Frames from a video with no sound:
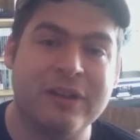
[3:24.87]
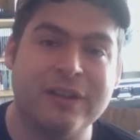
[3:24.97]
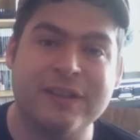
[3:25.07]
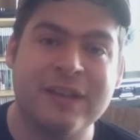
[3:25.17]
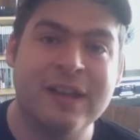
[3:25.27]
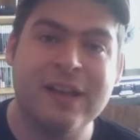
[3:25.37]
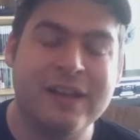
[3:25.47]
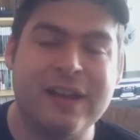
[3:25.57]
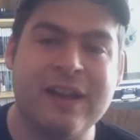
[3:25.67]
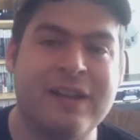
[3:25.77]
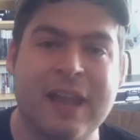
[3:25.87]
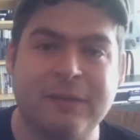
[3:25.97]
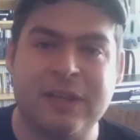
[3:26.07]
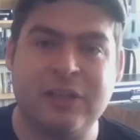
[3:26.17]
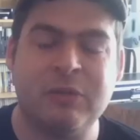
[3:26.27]
because, you know,
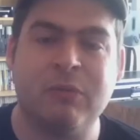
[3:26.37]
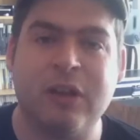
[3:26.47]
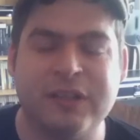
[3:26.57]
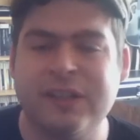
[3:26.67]
Game Station rocks.